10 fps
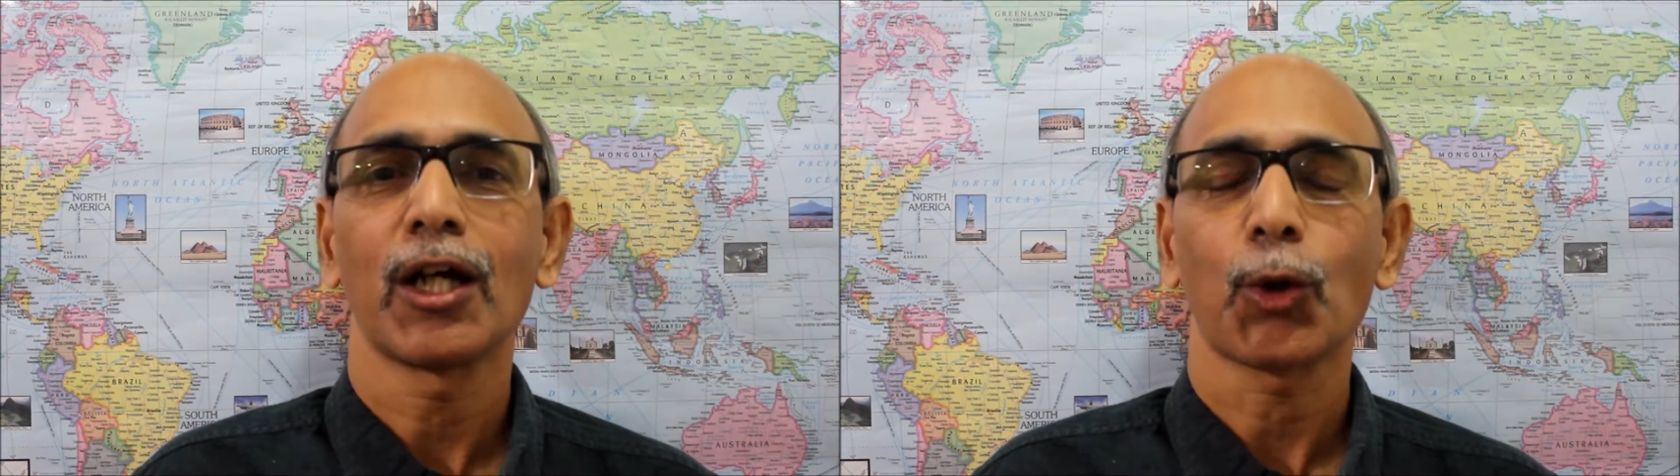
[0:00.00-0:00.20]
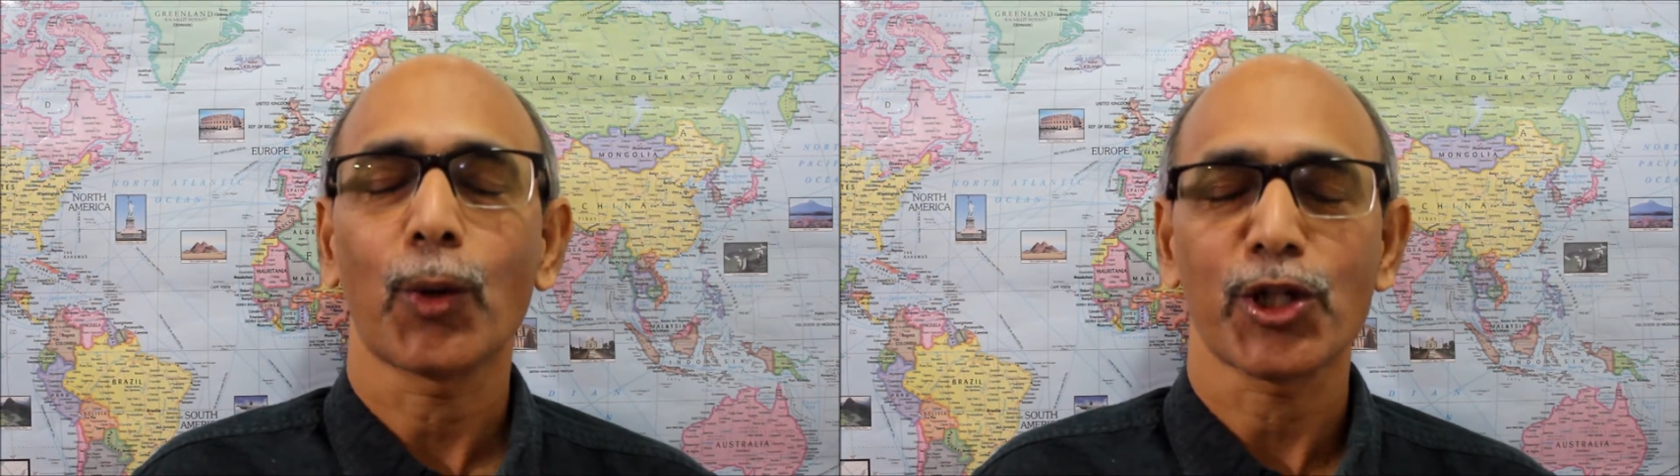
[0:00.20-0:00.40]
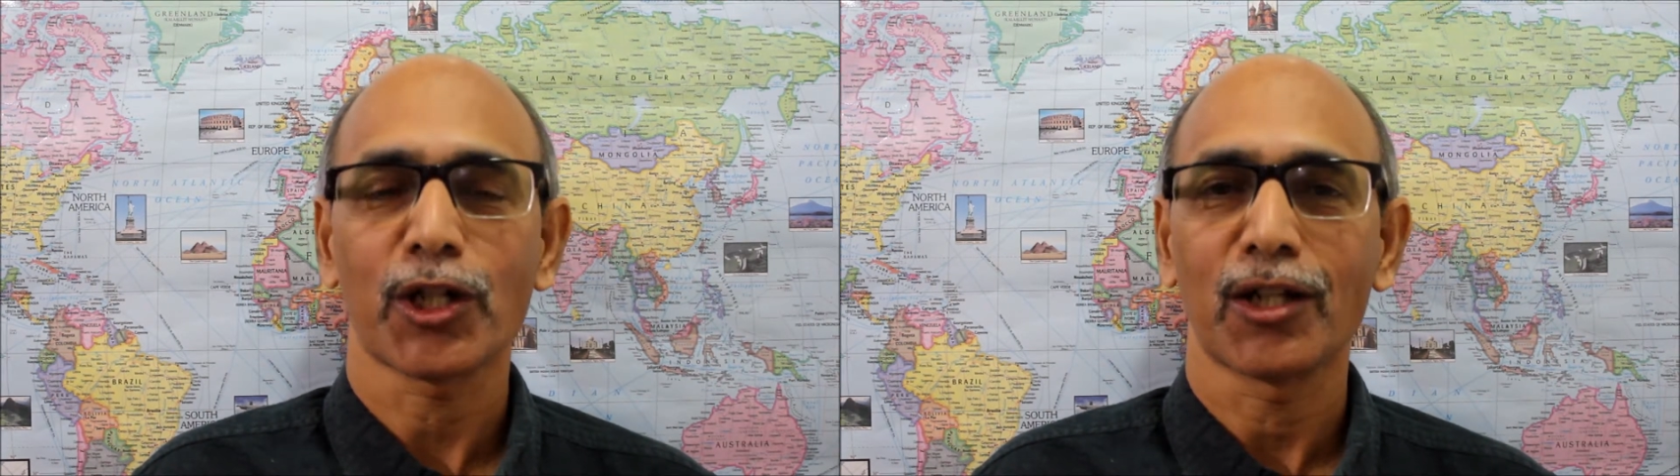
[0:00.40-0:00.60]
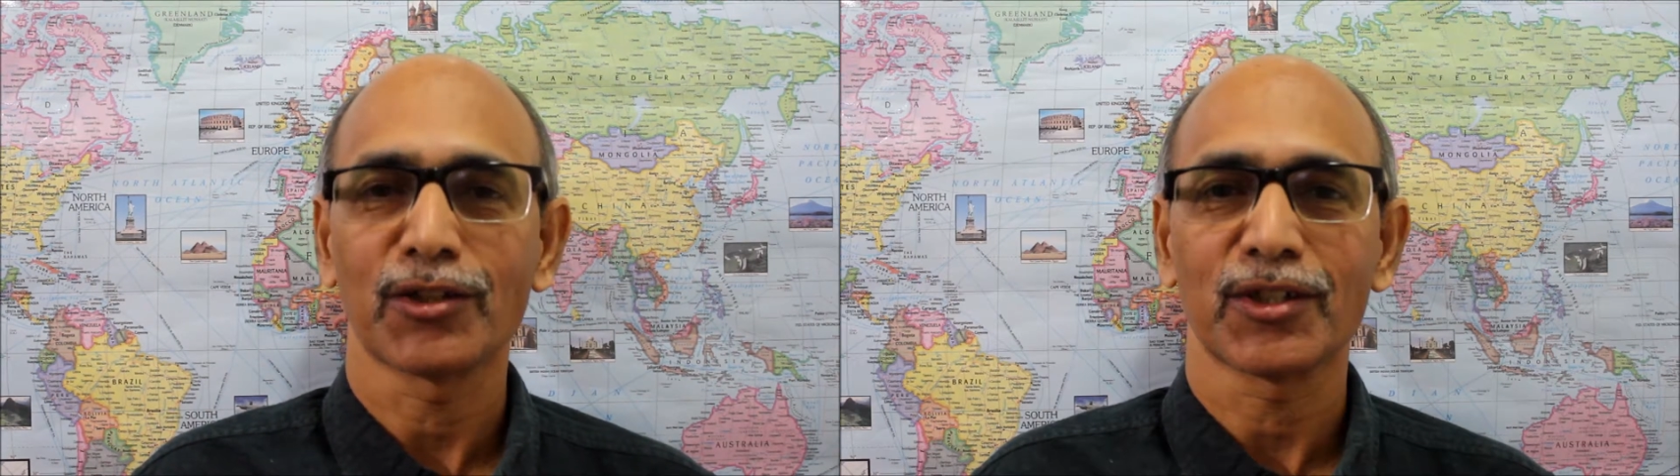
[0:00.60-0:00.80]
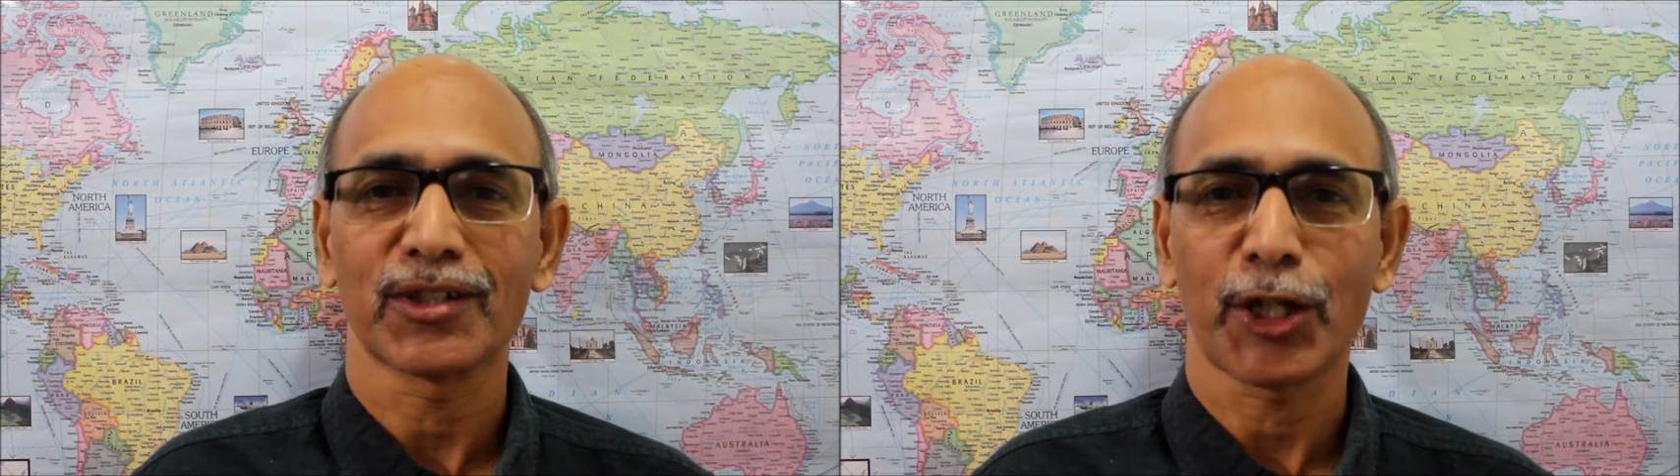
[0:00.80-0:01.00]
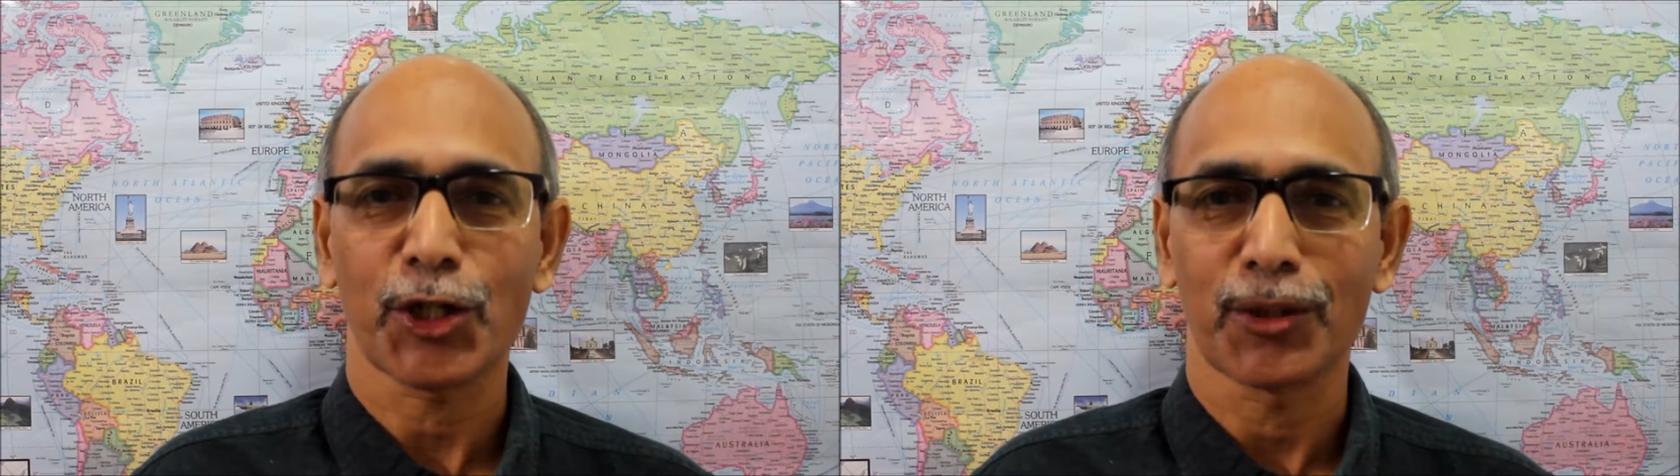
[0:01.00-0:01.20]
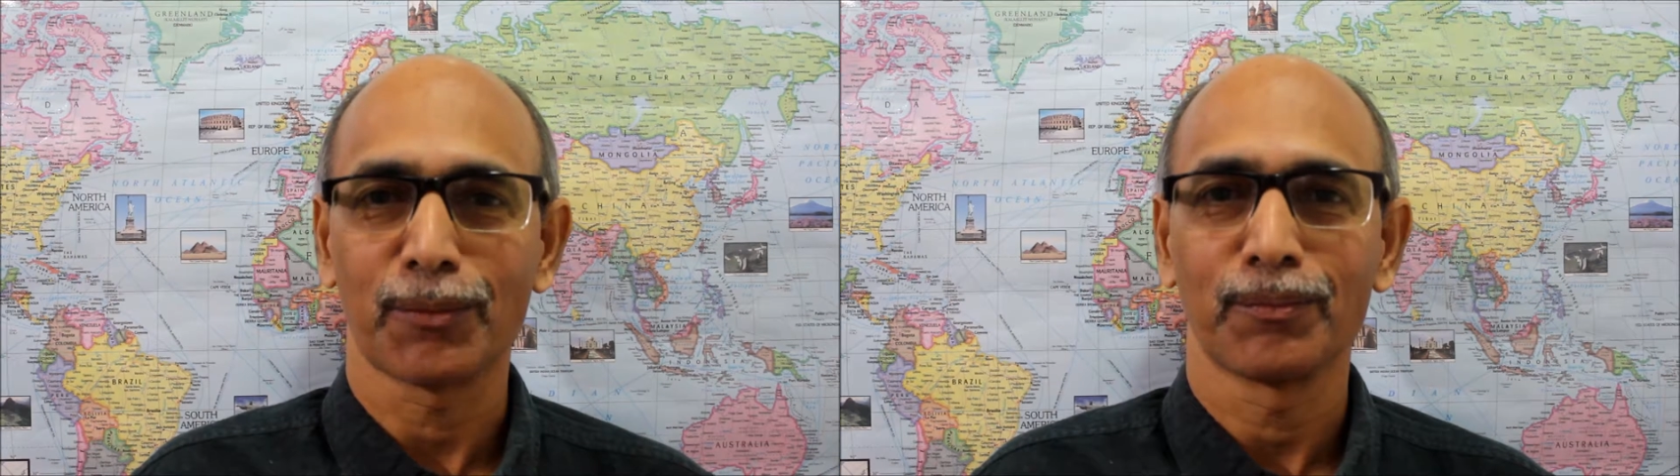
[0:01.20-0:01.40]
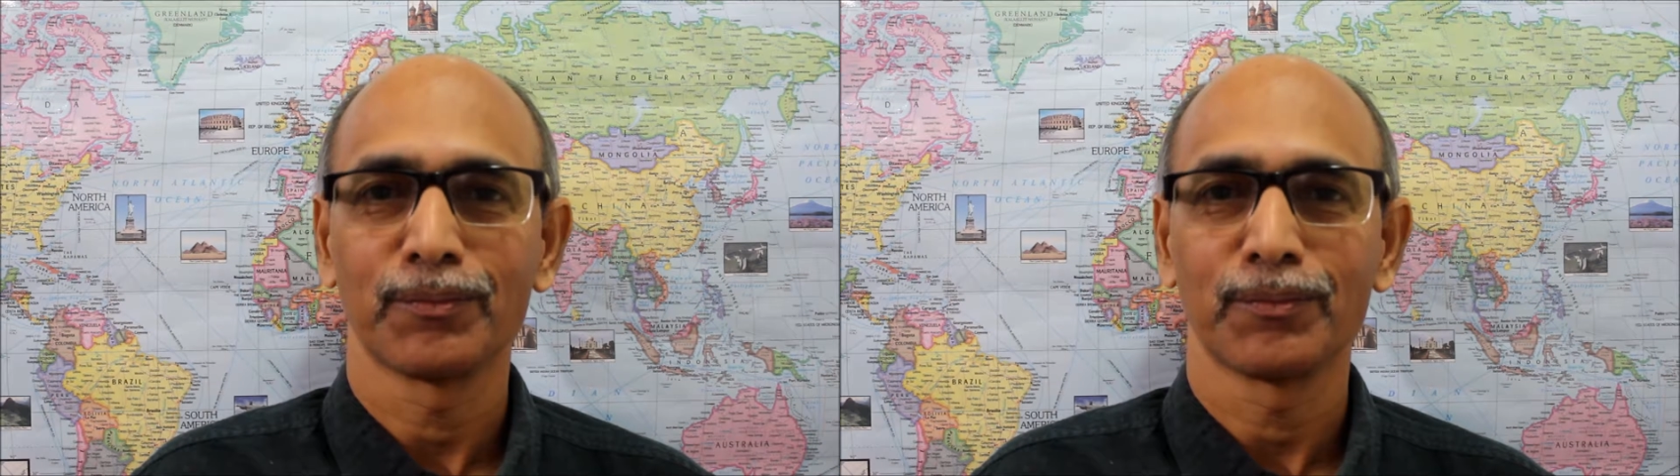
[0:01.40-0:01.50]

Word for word: question answer session.